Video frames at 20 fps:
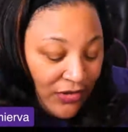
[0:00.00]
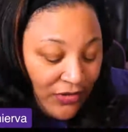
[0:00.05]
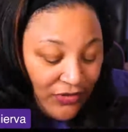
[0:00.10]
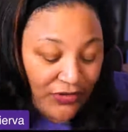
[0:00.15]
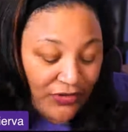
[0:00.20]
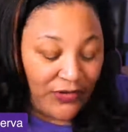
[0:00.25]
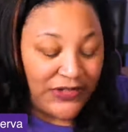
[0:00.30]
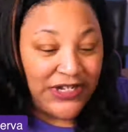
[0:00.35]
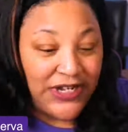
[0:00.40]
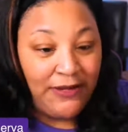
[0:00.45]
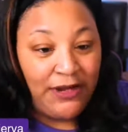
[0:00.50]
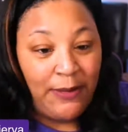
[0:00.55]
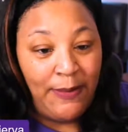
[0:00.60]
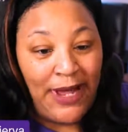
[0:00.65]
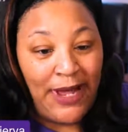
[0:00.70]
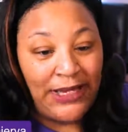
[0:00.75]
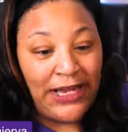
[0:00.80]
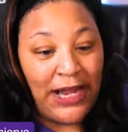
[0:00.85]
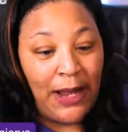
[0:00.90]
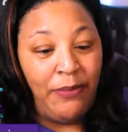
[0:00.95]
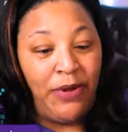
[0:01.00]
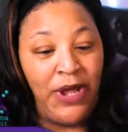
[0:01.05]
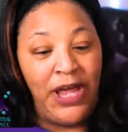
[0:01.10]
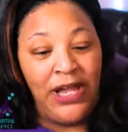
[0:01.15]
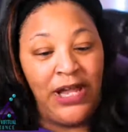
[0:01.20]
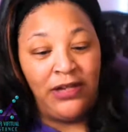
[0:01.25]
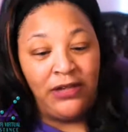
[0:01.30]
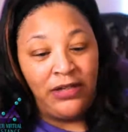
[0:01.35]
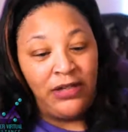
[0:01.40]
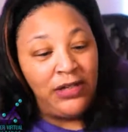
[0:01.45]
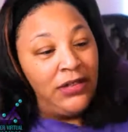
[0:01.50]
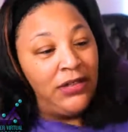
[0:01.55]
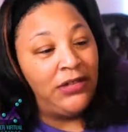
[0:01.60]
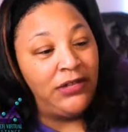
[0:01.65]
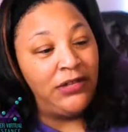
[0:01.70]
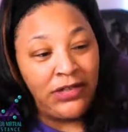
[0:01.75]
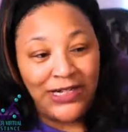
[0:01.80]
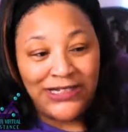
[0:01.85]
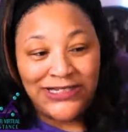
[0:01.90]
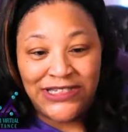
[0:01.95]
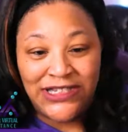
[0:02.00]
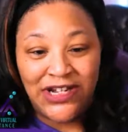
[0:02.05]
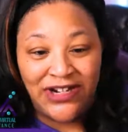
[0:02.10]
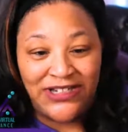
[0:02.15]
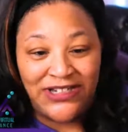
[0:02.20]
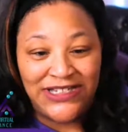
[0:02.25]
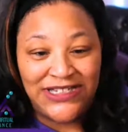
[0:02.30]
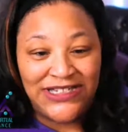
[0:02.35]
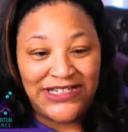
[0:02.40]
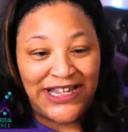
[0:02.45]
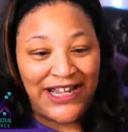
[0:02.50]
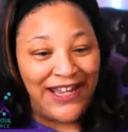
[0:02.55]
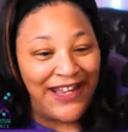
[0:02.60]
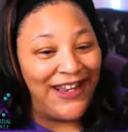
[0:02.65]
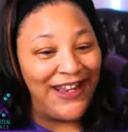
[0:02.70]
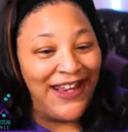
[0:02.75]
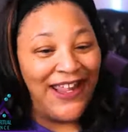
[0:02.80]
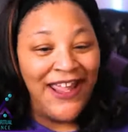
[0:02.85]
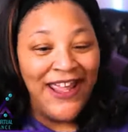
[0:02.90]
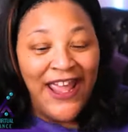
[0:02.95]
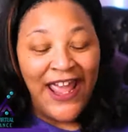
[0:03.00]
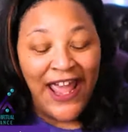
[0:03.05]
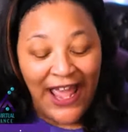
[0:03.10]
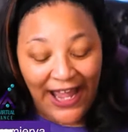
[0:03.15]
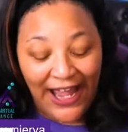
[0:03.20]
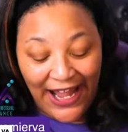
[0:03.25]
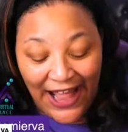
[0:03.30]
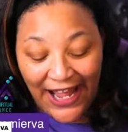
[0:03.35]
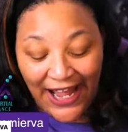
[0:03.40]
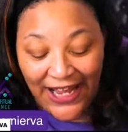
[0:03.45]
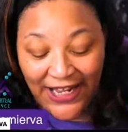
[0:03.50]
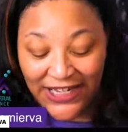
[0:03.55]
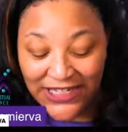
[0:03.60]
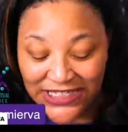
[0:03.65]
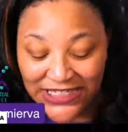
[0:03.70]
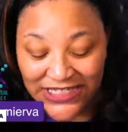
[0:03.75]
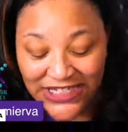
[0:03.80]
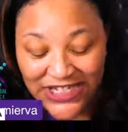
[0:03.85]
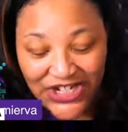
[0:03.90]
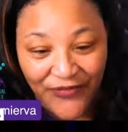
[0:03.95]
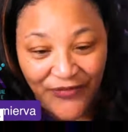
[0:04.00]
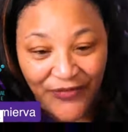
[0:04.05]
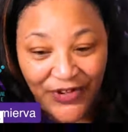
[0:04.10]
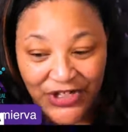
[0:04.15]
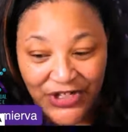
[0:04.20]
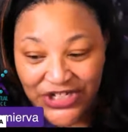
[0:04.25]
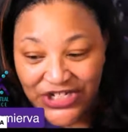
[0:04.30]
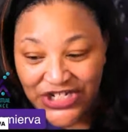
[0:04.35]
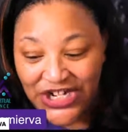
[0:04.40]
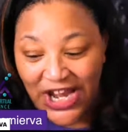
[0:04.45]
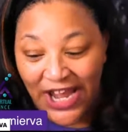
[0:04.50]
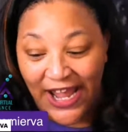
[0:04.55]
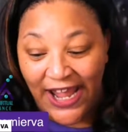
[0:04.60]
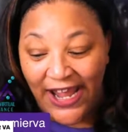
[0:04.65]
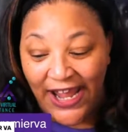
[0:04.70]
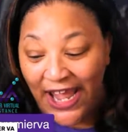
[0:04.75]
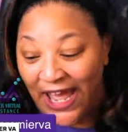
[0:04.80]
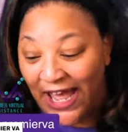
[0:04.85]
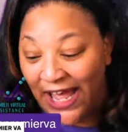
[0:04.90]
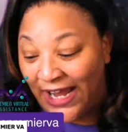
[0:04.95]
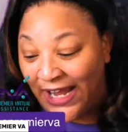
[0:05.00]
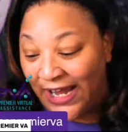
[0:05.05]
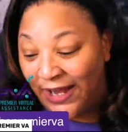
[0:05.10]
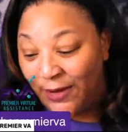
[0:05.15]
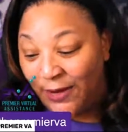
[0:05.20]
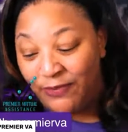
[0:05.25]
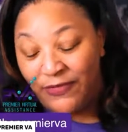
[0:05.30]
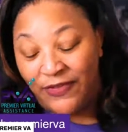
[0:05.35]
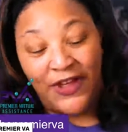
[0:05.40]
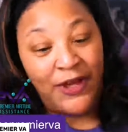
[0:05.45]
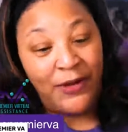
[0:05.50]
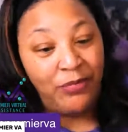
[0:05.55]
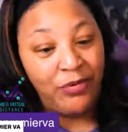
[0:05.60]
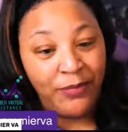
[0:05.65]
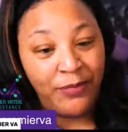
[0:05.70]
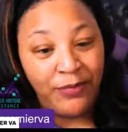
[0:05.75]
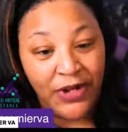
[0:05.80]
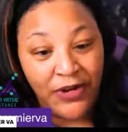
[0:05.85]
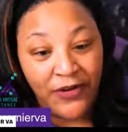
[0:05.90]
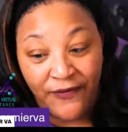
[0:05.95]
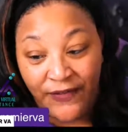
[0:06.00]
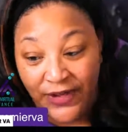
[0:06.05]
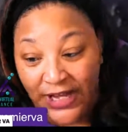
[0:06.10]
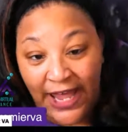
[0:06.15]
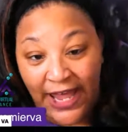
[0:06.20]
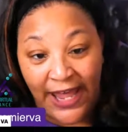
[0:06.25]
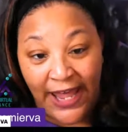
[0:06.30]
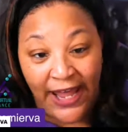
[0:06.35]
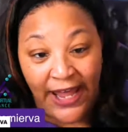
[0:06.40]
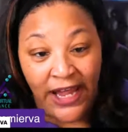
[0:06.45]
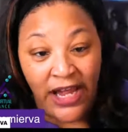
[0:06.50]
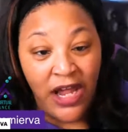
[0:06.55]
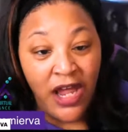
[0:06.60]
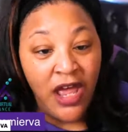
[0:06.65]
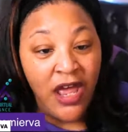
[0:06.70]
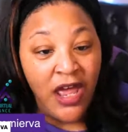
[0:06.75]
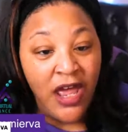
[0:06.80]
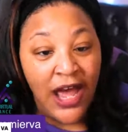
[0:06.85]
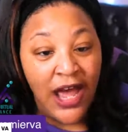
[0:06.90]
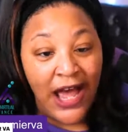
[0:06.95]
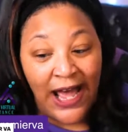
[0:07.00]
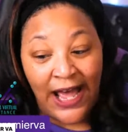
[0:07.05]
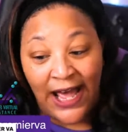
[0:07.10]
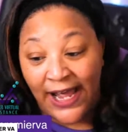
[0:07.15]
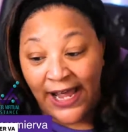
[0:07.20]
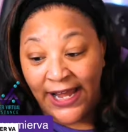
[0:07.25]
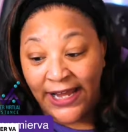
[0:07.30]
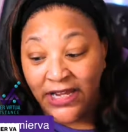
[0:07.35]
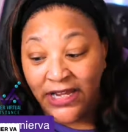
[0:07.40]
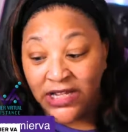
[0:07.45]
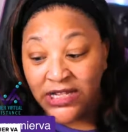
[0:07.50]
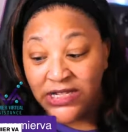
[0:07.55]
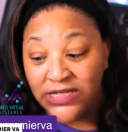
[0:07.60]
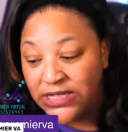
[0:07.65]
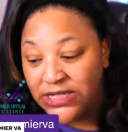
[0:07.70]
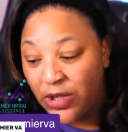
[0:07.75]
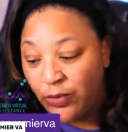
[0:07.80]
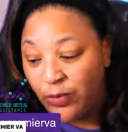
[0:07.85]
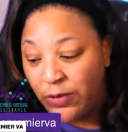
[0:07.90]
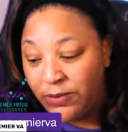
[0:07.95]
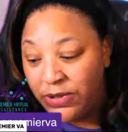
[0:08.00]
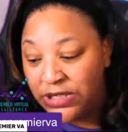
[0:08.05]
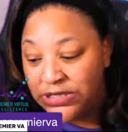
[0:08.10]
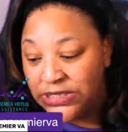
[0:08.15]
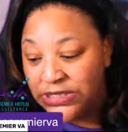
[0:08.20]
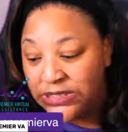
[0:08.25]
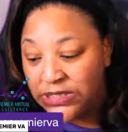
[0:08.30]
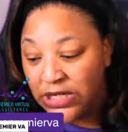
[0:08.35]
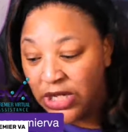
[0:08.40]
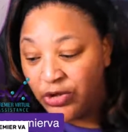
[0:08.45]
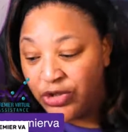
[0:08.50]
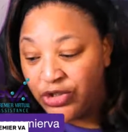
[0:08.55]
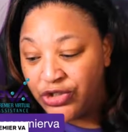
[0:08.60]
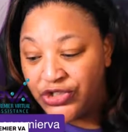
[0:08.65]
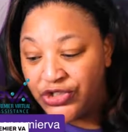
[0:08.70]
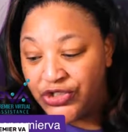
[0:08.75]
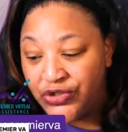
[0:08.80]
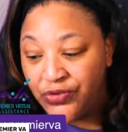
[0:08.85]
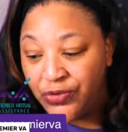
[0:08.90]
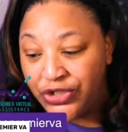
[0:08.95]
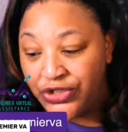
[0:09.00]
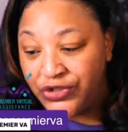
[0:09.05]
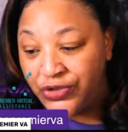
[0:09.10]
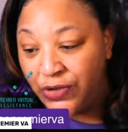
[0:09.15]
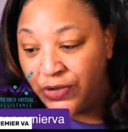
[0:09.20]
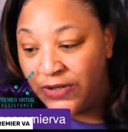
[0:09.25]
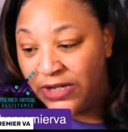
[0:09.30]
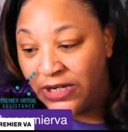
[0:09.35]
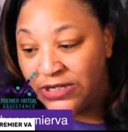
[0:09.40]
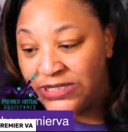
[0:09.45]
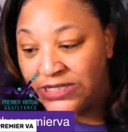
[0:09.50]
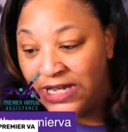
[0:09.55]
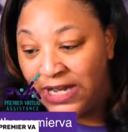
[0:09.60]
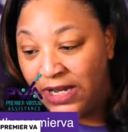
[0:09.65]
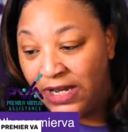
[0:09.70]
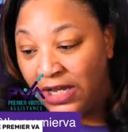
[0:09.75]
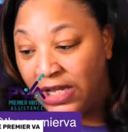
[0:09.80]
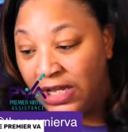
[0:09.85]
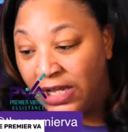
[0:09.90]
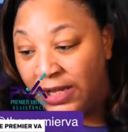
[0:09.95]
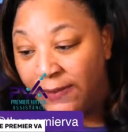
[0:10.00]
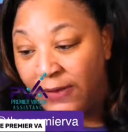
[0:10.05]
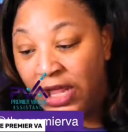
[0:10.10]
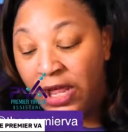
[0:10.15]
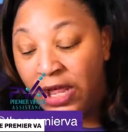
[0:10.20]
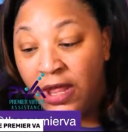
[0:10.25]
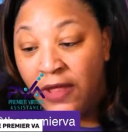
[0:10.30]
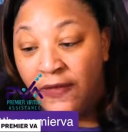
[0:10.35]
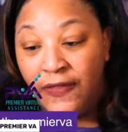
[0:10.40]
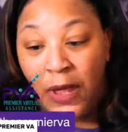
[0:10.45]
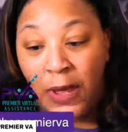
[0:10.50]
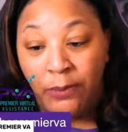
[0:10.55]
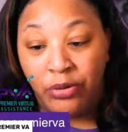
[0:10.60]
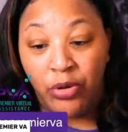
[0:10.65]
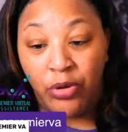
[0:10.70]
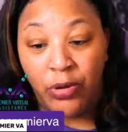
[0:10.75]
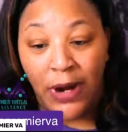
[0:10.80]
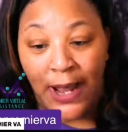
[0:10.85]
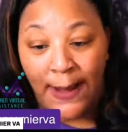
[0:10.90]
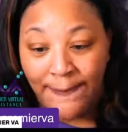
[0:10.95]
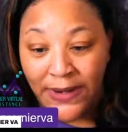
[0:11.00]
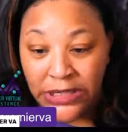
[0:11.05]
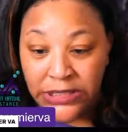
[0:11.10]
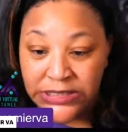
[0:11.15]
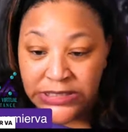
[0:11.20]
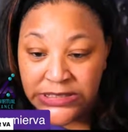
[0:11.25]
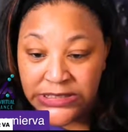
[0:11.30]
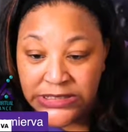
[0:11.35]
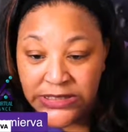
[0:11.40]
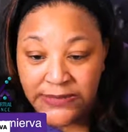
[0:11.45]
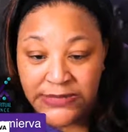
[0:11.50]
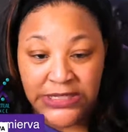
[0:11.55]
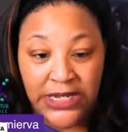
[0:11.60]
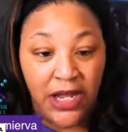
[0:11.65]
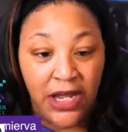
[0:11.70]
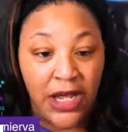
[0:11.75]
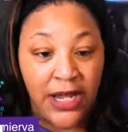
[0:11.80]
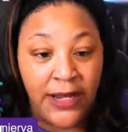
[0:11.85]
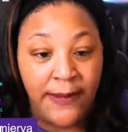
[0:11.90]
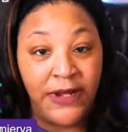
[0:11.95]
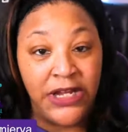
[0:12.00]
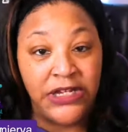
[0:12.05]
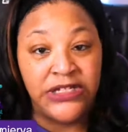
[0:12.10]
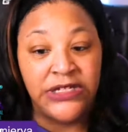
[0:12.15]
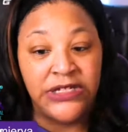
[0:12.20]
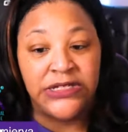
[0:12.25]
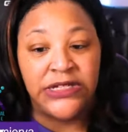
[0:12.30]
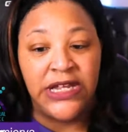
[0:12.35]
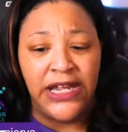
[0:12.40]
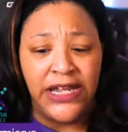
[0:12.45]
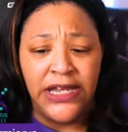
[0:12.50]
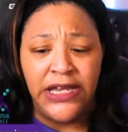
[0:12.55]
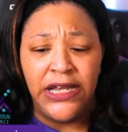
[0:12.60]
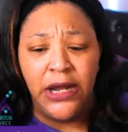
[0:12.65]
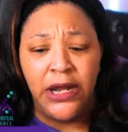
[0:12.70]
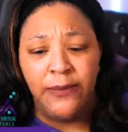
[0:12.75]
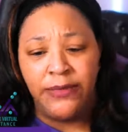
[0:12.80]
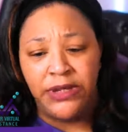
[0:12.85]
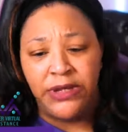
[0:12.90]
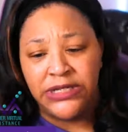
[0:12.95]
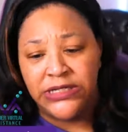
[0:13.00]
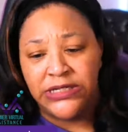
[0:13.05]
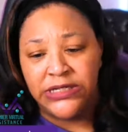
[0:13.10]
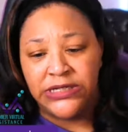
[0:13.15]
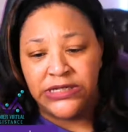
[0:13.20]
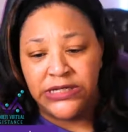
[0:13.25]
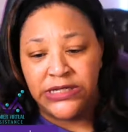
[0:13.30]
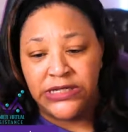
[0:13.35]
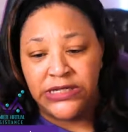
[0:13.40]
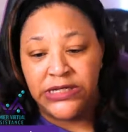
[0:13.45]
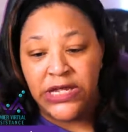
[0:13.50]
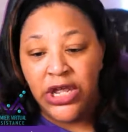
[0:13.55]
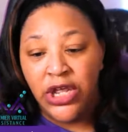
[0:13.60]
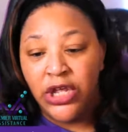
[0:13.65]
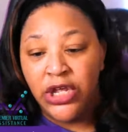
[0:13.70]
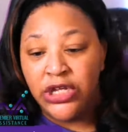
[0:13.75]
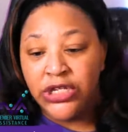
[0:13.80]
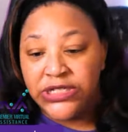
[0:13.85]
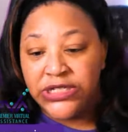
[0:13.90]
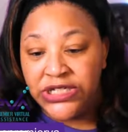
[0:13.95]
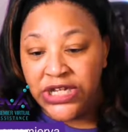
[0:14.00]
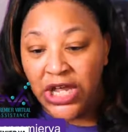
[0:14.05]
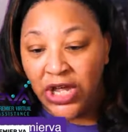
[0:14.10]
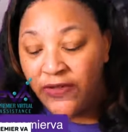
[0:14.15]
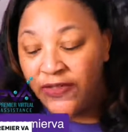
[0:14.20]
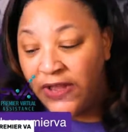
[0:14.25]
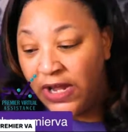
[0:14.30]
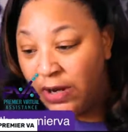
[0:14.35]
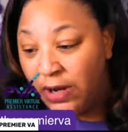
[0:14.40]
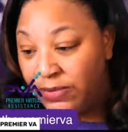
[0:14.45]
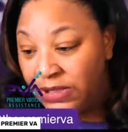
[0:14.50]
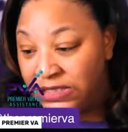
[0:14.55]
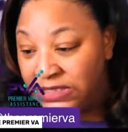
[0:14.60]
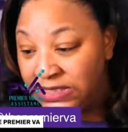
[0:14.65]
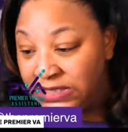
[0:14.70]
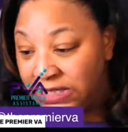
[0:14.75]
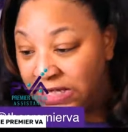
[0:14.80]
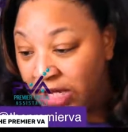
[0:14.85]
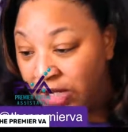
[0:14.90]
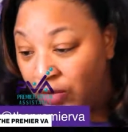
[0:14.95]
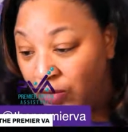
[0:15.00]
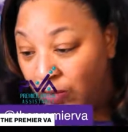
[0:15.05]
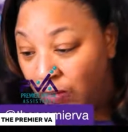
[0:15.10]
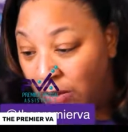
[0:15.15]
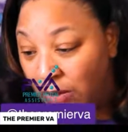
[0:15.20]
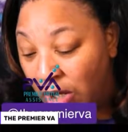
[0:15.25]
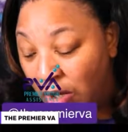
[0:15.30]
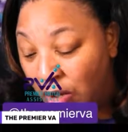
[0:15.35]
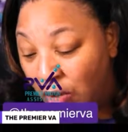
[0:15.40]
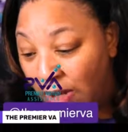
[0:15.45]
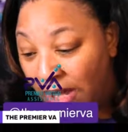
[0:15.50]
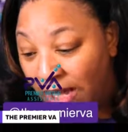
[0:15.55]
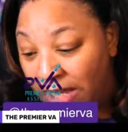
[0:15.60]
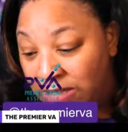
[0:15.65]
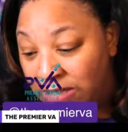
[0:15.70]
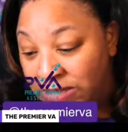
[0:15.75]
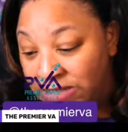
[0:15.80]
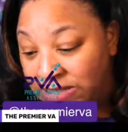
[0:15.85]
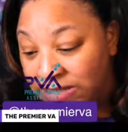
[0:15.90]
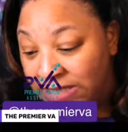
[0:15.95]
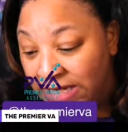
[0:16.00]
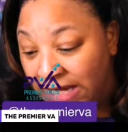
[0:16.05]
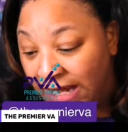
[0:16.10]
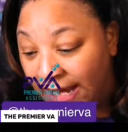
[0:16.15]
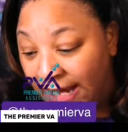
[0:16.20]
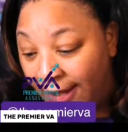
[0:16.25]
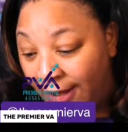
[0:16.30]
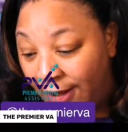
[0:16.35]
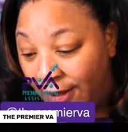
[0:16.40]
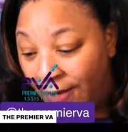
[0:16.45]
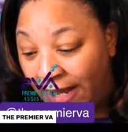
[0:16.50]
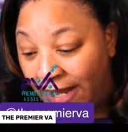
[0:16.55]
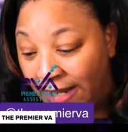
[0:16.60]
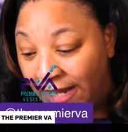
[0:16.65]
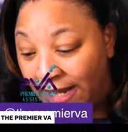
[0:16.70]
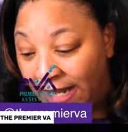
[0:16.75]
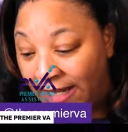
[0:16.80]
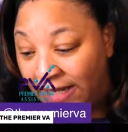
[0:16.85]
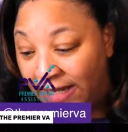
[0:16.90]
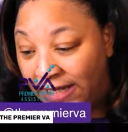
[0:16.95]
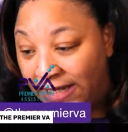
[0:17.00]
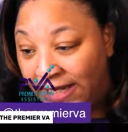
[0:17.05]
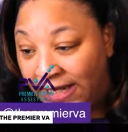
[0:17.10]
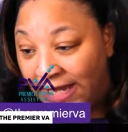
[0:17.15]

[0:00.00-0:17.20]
do something about that. But let's start this again. Hey, this is Jennifer J. I am the Premier VA. I consult with business owners to ensure they're setting up the proper systems and automations in their businesses so their business can grow and scale and they can